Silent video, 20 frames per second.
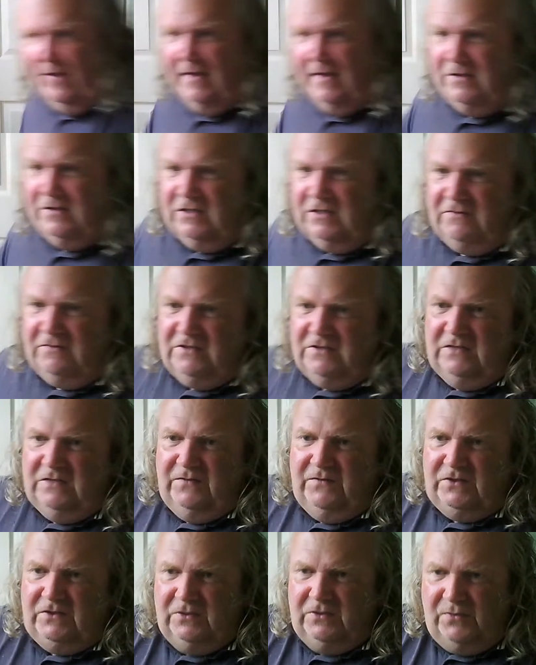Thanks to
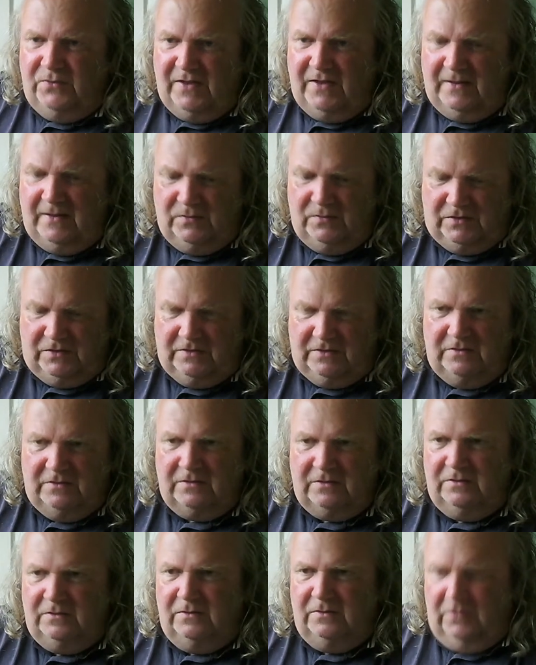Christopher two
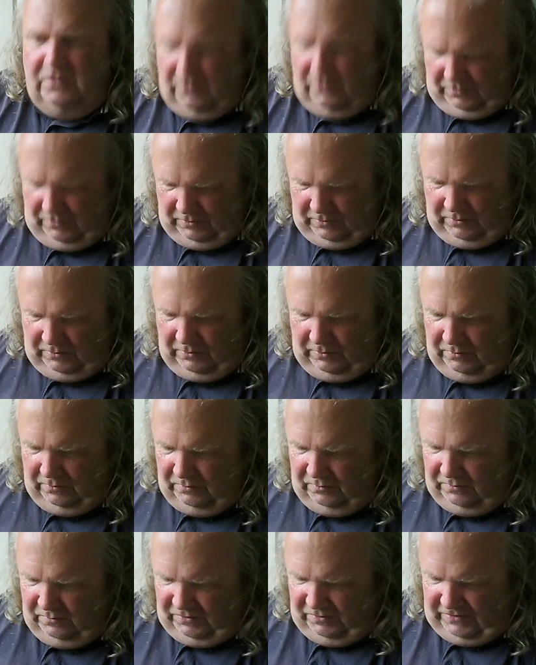thousand,
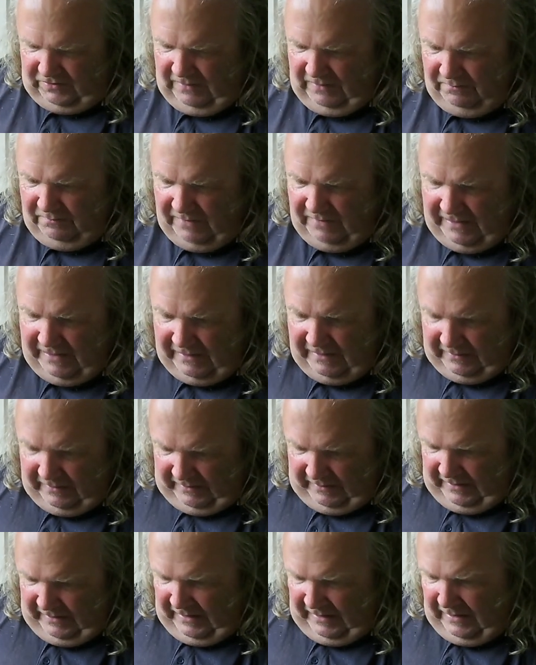who sent me
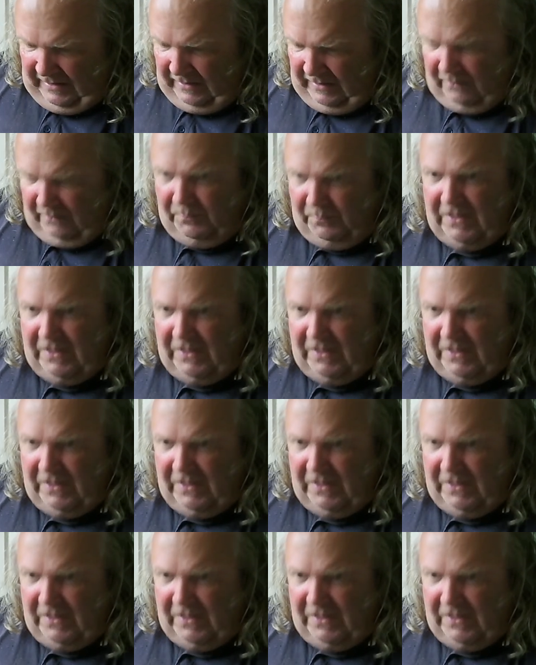a